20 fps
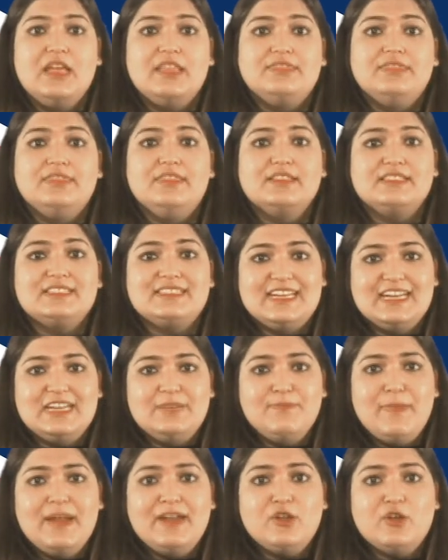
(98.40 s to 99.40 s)
The
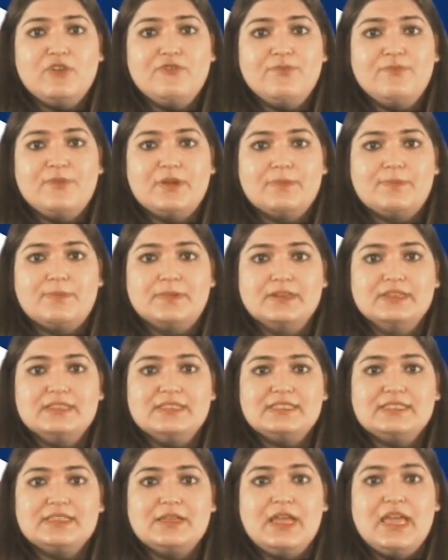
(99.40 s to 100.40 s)
statement of
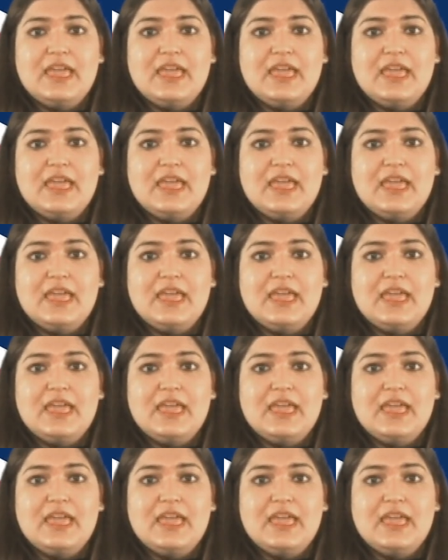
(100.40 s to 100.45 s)
purpose